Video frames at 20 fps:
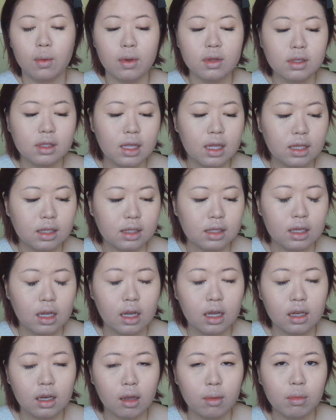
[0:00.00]
Once that's
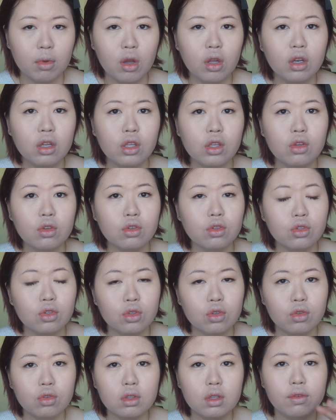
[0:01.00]
done, I'm going to use
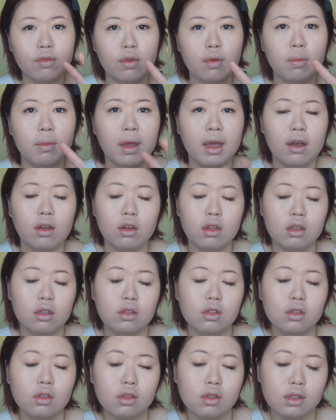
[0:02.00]
two different
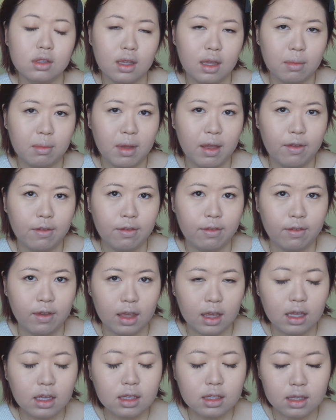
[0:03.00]
powders to set my
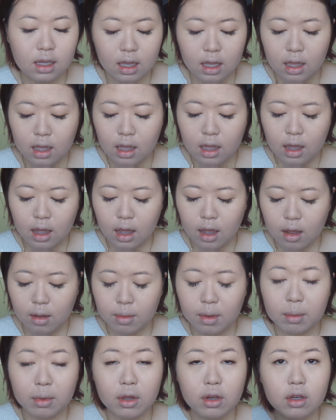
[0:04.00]
face.
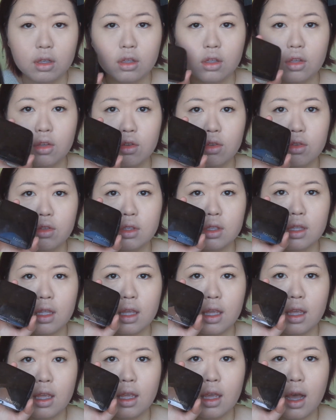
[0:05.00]
I'm going to use
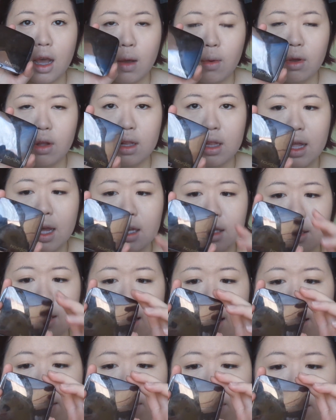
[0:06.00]
the Hourglass
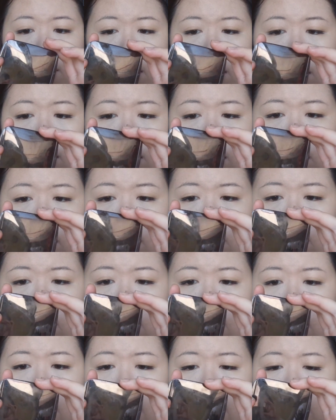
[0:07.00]
Ambient
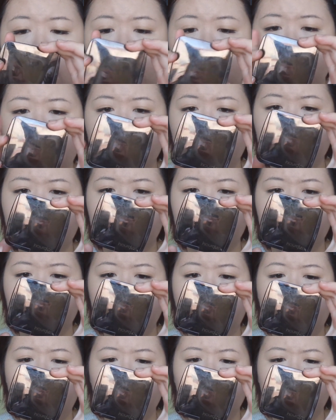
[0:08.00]
Light
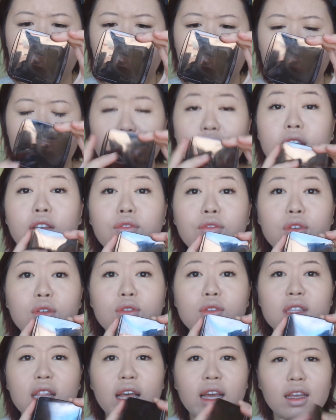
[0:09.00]
powder in
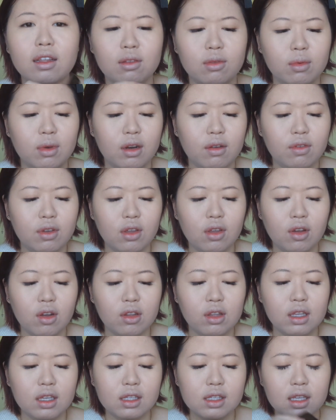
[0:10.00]
Diffused Light, whatever you
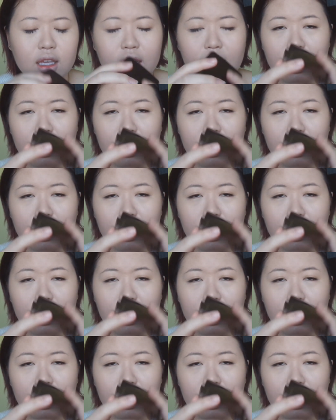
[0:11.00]
call this.